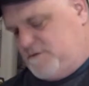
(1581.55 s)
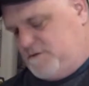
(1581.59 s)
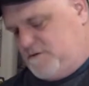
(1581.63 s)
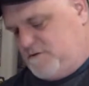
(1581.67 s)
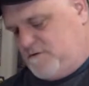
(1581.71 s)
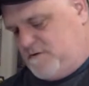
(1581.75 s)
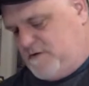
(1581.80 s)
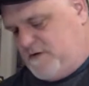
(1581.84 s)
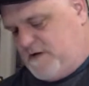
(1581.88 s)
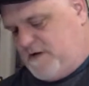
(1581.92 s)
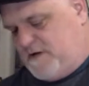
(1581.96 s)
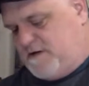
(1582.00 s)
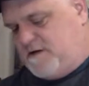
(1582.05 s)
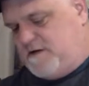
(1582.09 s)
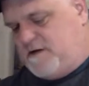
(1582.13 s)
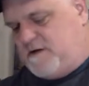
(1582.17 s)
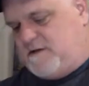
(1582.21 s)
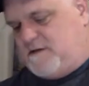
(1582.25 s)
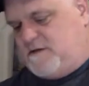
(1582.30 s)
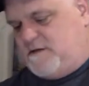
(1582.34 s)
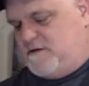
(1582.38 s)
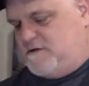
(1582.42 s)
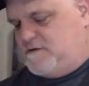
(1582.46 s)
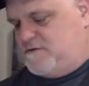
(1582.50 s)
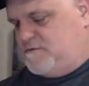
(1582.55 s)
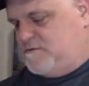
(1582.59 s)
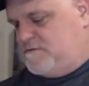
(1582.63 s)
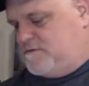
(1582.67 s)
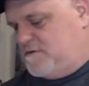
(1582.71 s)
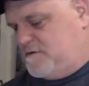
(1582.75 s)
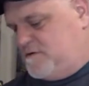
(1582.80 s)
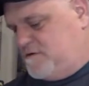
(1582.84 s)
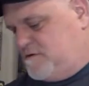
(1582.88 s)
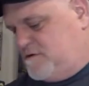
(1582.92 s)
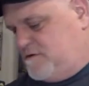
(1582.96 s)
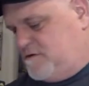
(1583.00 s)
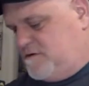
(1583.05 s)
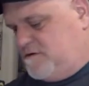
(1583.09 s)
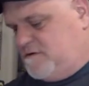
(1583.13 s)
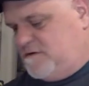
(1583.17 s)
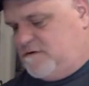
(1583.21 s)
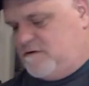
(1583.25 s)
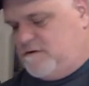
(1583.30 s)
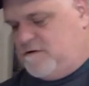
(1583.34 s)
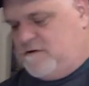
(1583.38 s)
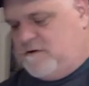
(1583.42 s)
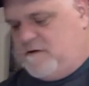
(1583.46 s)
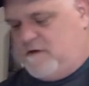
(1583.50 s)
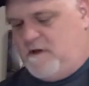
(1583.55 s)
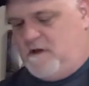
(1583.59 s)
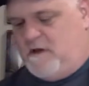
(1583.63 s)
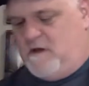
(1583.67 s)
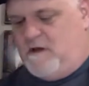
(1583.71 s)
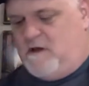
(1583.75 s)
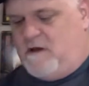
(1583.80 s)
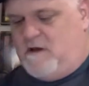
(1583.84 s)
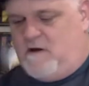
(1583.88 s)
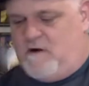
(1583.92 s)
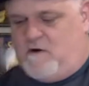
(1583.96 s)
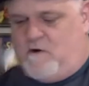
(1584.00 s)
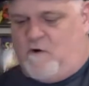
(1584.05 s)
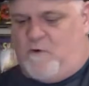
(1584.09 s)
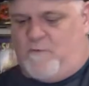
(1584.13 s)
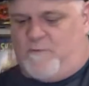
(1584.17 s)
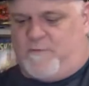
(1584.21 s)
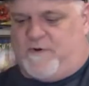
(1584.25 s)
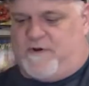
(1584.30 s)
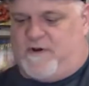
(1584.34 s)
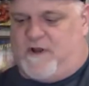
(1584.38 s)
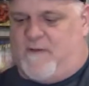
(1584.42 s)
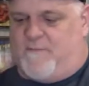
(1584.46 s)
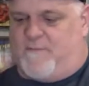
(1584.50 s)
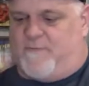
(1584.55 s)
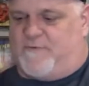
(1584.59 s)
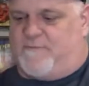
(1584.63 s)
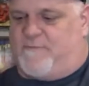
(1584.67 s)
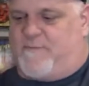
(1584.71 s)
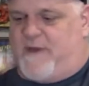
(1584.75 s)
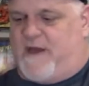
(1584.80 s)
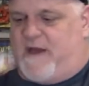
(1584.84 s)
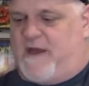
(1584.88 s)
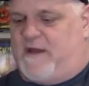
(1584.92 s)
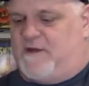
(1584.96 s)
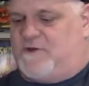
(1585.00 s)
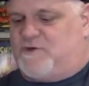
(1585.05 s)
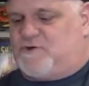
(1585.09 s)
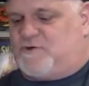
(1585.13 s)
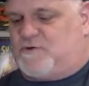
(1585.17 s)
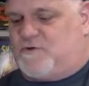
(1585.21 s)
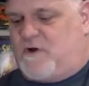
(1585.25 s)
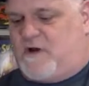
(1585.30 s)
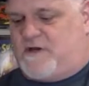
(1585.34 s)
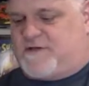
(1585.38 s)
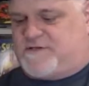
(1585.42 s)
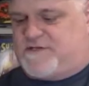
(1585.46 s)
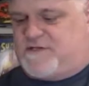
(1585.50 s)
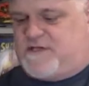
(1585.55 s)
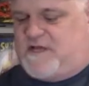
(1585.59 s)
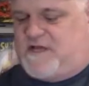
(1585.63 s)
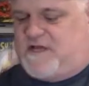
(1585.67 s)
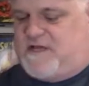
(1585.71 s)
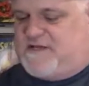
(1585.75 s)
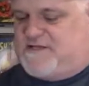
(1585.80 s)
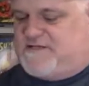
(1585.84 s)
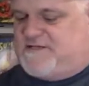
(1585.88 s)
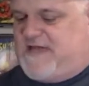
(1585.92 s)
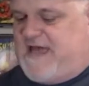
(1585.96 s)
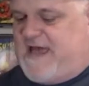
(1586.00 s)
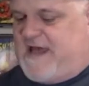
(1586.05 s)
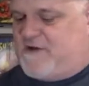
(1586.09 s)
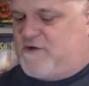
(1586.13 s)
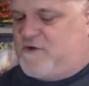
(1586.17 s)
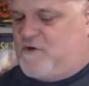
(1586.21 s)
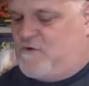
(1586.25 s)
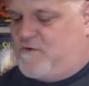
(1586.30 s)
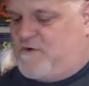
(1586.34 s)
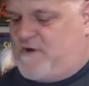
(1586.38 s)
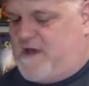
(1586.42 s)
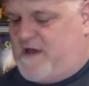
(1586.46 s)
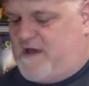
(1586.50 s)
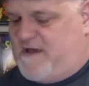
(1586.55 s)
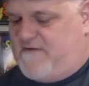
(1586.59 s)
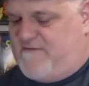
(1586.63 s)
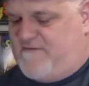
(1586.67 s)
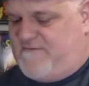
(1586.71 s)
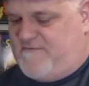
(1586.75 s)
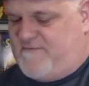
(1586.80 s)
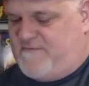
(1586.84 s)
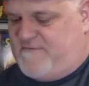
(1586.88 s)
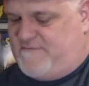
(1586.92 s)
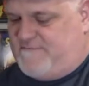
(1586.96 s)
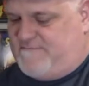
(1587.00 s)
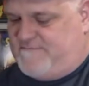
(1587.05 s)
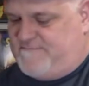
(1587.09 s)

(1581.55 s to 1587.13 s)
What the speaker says: Go ahead and get this one opened up with my trusty X-Acto knife.